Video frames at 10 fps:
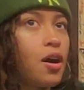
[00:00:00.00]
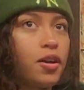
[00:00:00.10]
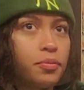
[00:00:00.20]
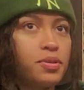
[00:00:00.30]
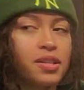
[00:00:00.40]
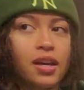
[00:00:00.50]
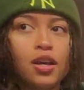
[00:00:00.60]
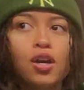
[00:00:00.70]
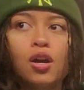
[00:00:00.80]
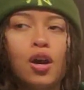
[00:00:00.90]

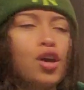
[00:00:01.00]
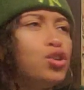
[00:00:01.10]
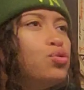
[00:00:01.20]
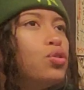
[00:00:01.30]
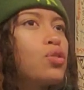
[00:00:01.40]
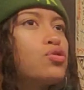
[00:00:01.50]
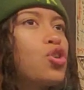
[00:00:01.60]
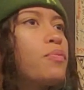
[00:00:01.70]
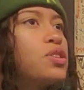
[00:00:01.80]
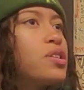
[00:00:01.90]
100%. You grow
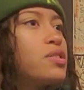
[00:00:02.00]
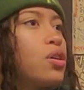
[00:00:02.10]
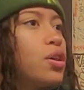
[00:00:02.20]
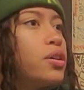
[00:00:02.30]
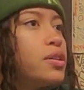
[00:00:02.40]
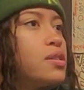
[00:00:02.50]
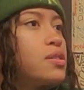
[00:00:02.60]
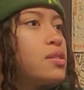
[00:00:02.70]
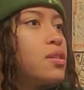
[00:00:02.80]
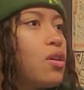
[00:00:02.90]
so much as an
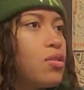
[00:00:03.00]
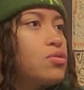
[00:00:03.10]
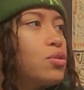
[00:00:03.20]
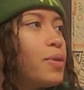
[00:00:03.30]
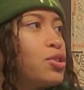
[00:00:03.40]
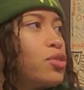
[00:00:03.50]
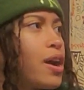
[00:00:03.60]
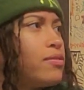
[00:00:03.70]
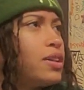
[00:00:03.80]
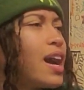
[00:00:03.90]
artist also by
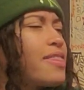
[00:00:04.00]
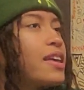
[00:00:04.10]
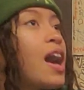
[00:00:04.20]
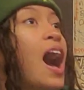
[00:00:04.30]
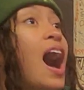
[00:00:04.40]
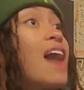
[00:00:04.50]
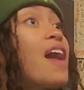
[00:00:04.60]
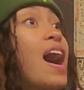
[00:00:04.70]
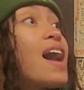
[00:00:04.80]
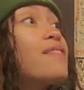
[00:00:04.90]
traveling. I think I
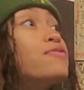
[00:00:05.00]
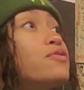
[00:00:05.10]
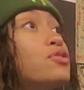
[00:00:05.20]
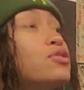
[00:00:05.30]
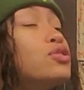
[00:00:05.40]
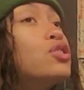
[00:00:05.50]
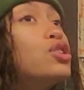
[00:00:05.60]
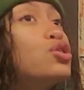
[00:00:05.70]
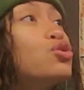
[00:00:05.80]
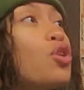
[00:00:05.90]
have
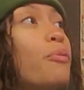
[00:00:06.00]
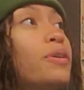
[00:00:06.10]
learned so